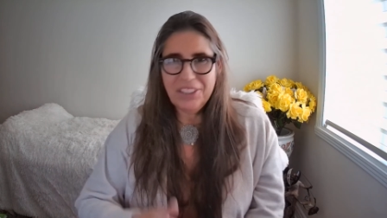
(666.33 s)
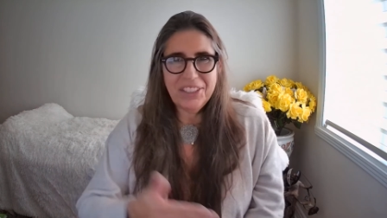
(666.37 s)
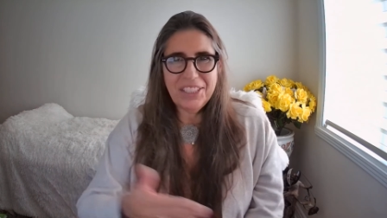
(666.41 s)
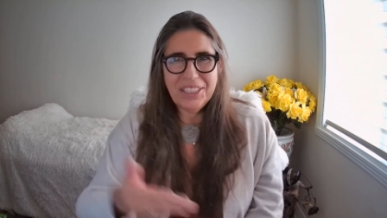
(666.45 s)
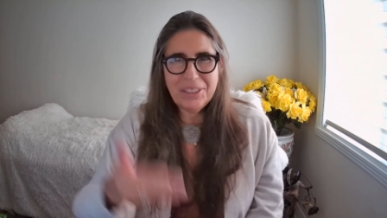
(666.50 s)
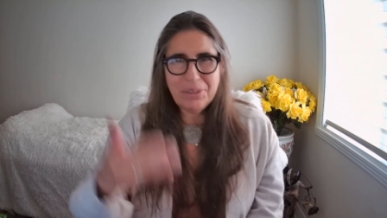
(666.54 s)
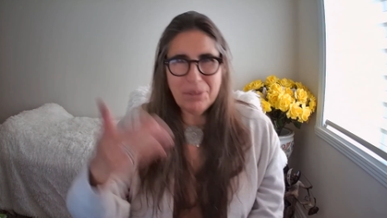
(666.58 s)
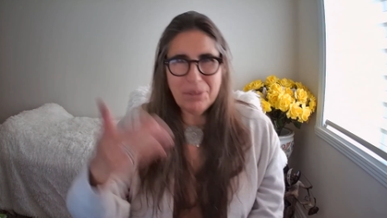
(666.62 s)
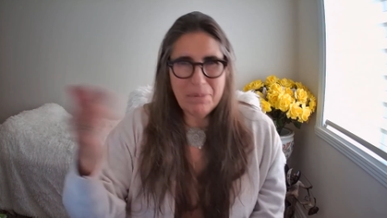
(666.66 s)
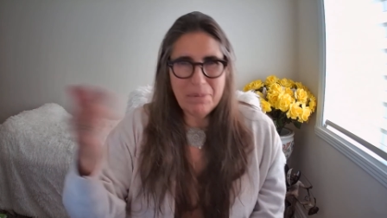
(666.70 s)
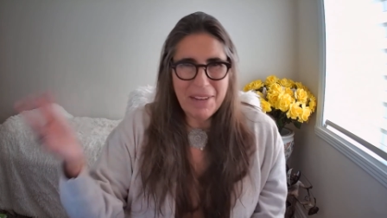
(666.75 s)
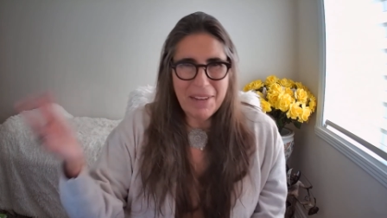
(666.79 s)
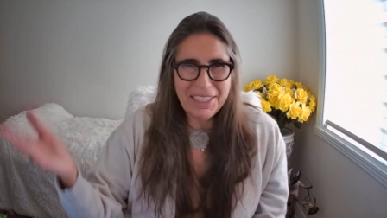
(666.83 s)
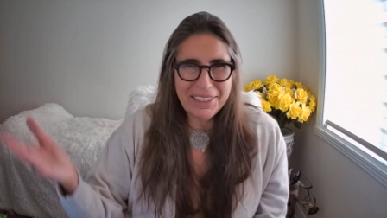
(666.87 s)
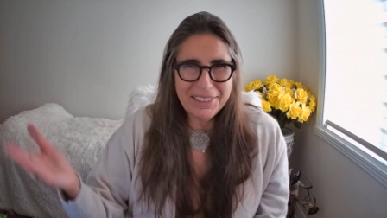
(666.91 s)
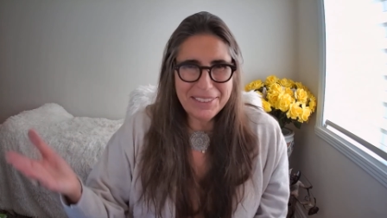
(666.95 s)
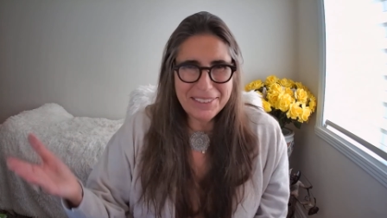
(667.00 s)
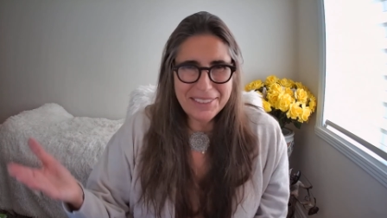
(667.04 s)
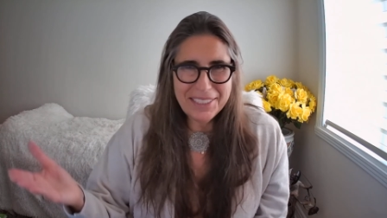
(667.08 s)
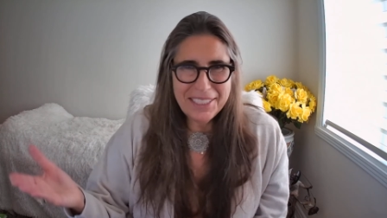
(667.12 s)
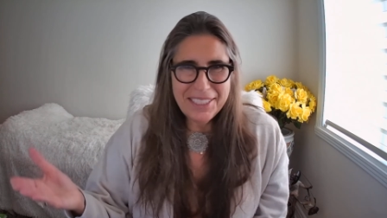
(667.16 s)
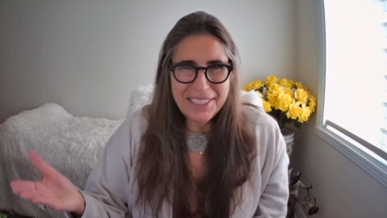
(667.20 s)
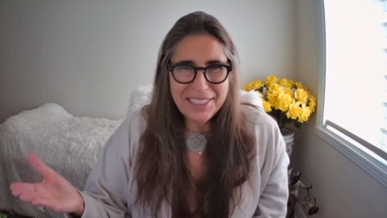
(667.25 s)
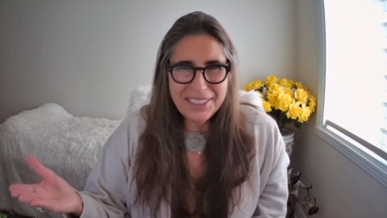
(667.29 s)
that's what makes
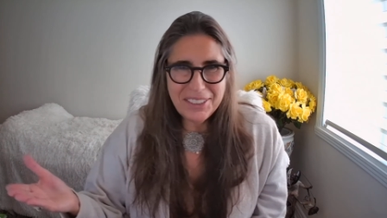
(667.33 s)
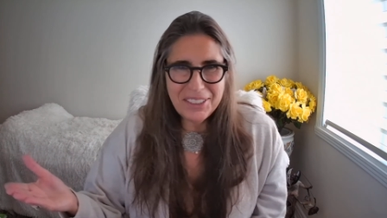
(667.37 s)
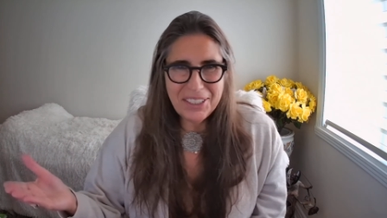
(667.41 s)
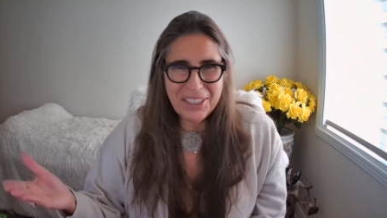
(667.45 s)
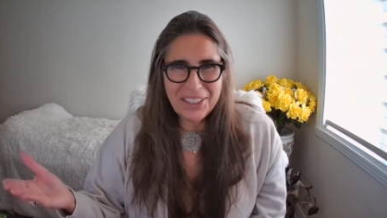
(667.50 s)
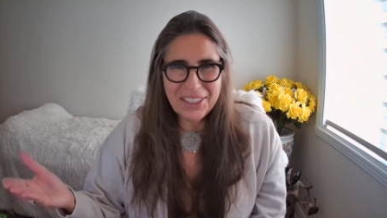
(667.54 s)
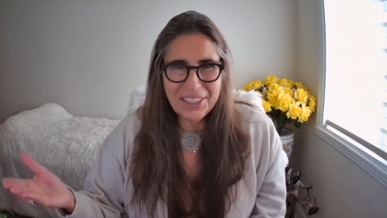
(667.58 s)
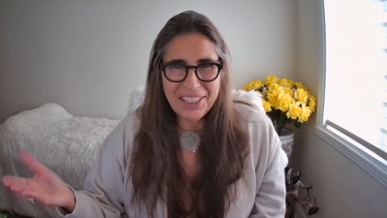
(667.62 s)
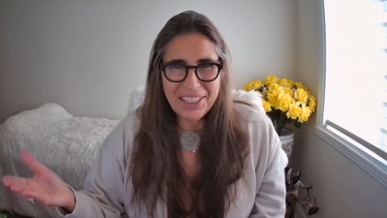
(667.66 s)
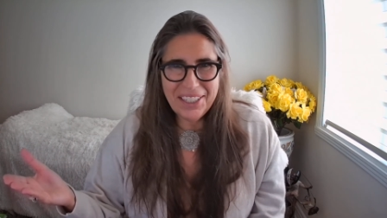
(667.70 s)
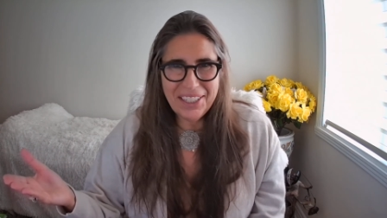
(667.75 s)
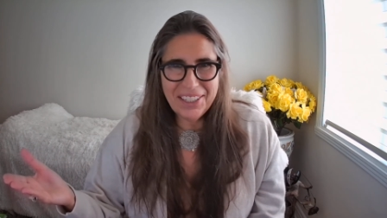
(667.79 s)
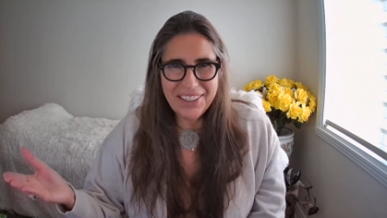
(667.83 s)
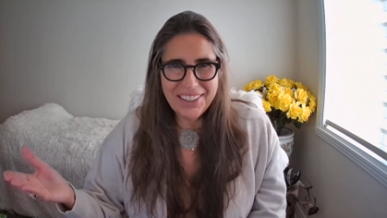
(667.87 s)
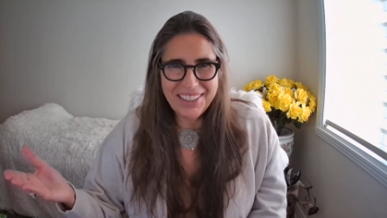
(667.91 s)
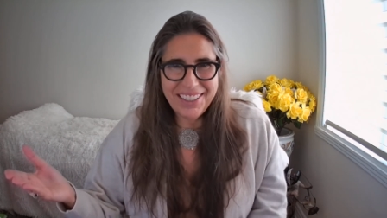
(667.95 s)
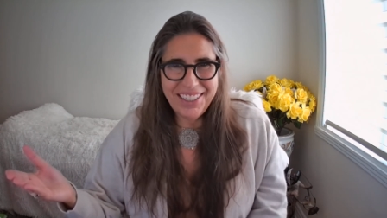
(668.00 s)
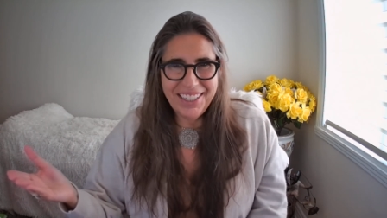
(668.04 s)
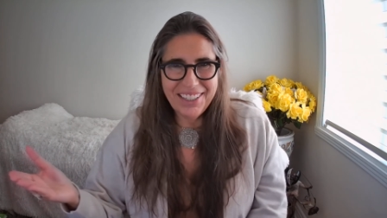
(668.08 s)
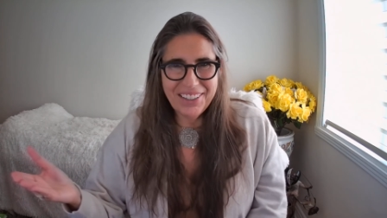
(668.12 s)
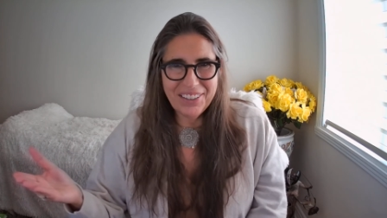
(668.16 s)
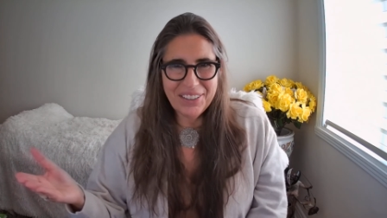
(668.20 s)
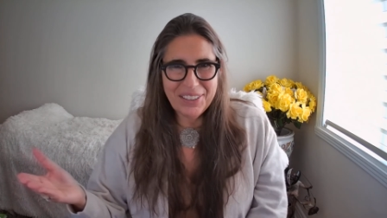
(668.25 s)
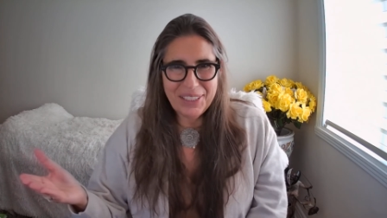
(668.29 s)
talking on
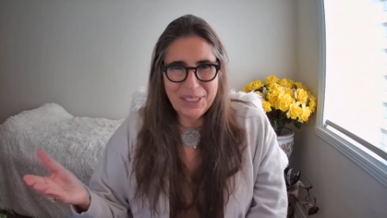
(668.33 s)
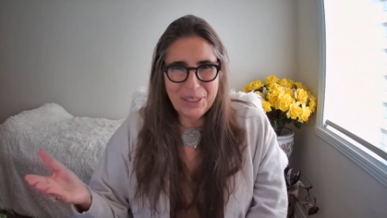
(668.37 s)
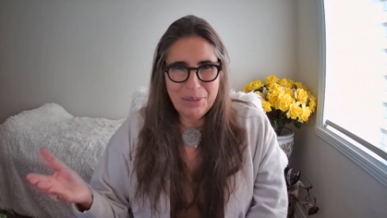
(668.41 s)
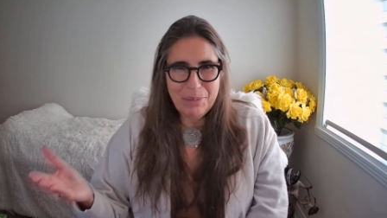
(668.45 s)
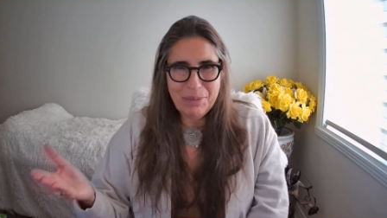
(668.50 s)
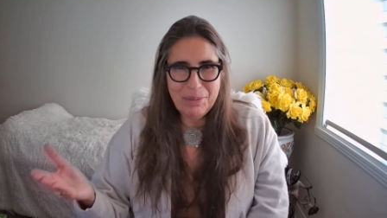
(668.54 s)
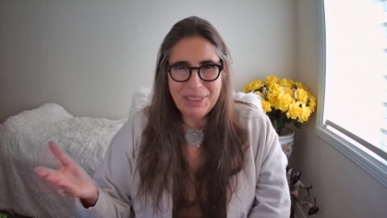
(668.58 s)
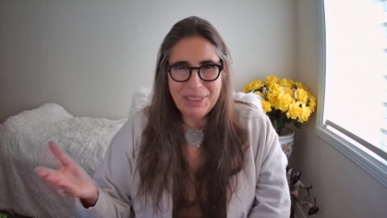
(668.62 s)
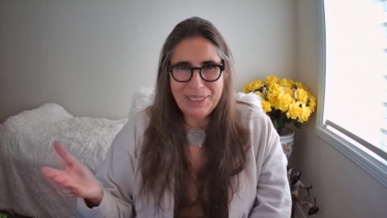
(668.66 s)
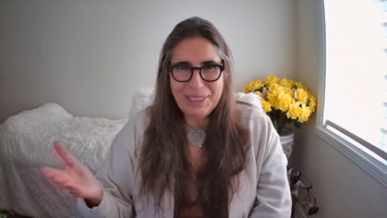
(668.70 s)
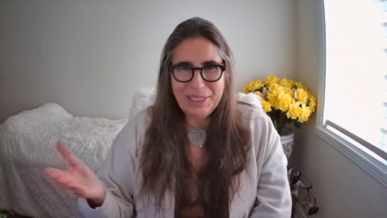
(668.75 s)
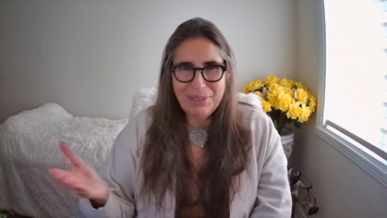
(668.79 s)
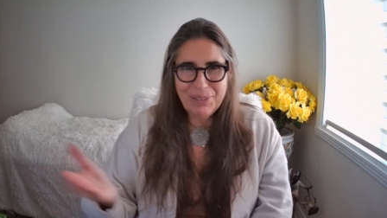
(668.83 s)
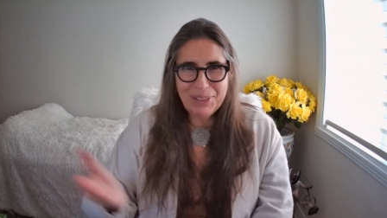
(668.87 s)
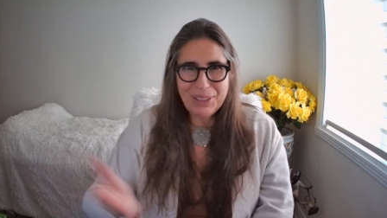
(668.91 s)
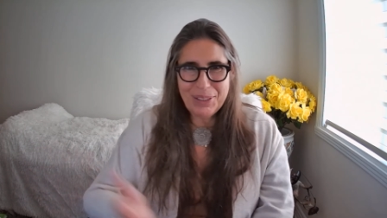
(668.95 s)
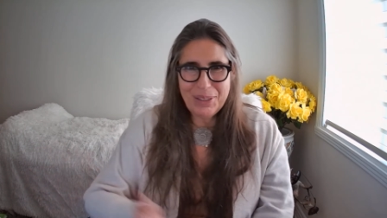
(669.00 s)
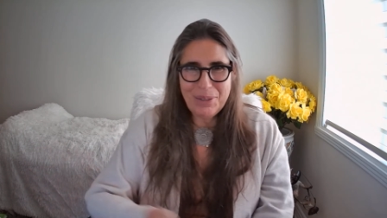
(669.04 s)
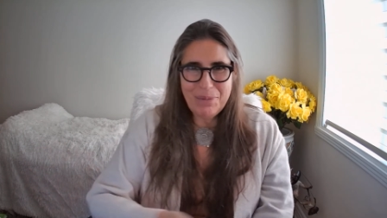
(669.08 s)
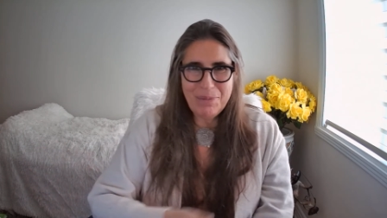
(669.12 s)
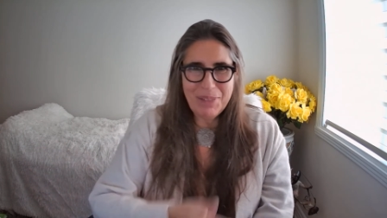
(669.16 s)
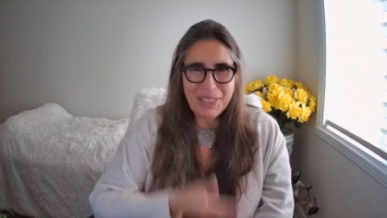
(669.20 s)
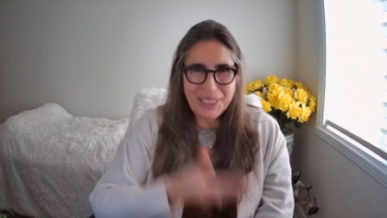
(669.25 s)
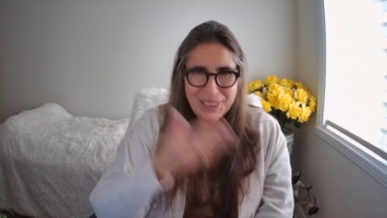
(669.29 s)
here a little bit
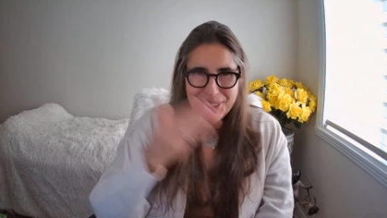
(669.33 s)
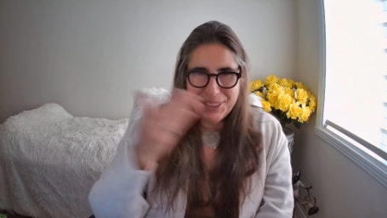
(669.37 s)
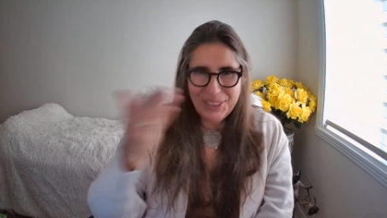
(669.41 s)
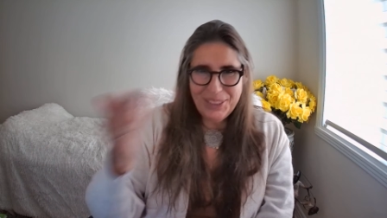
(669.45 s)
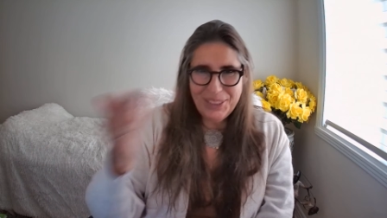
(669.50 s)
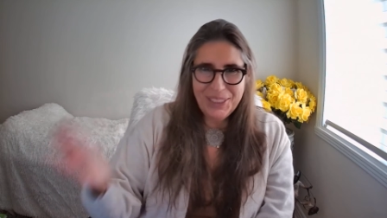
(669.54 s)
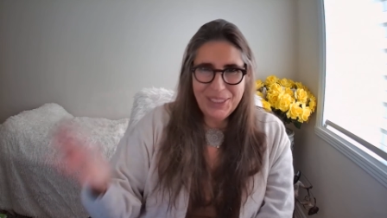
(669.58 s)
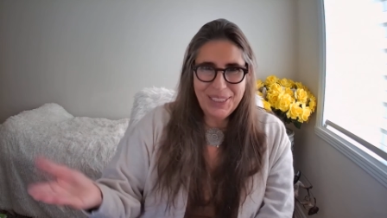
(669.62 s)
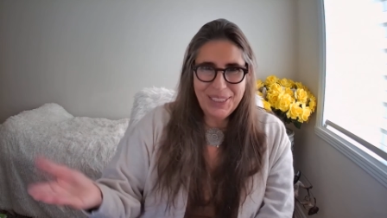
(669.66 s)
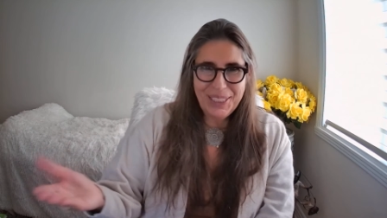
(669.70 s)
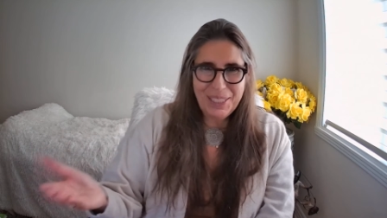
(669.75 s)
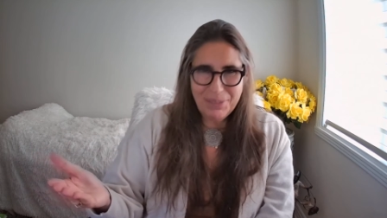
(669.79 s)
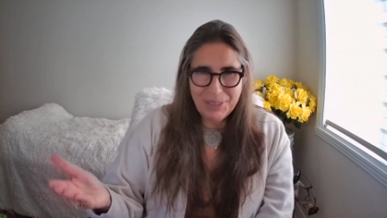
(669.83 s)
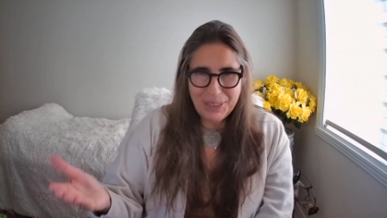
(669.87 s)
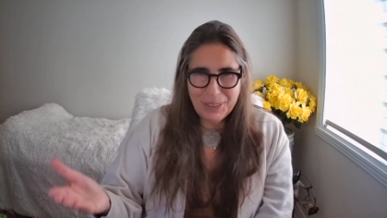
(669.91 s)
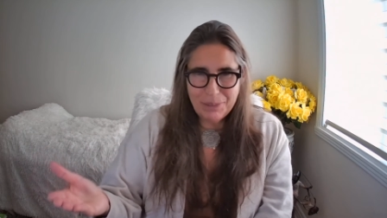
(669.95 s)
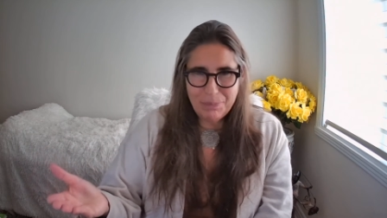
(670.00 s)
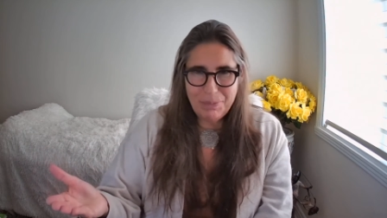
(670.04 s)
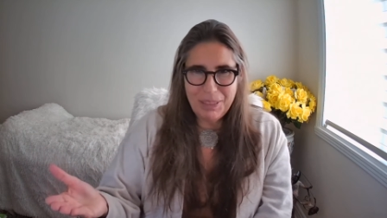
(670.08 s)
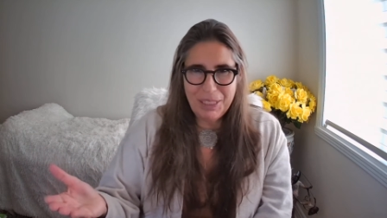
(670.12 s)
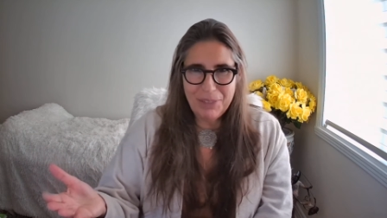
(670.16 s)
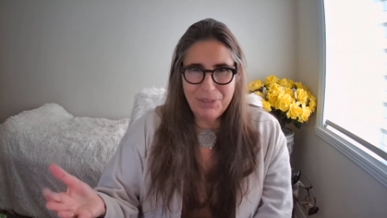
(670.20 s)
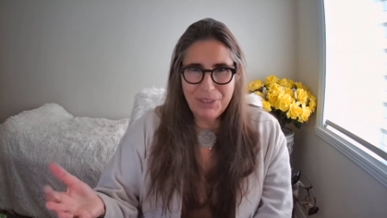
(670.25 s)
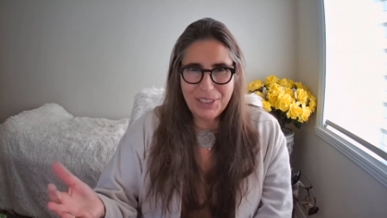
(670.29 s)
difficult because you just have to
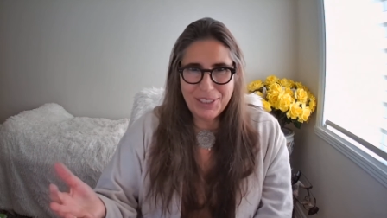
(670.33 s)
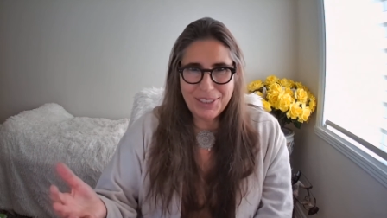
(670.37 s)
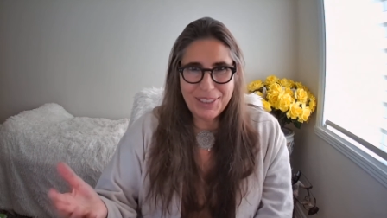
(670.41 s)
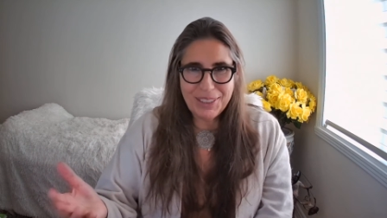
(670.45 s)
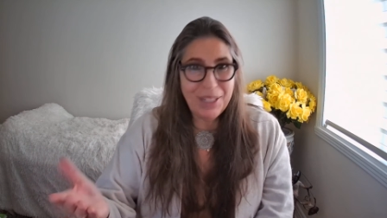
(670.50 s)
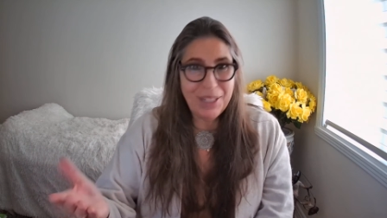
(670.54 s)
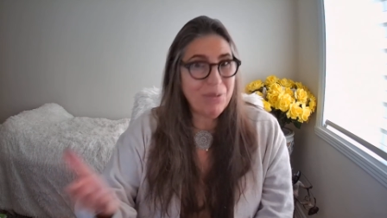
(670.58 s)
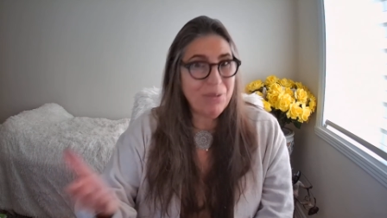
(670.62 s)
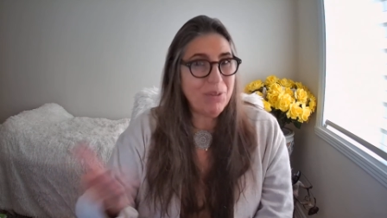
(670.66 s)
speak for yourself.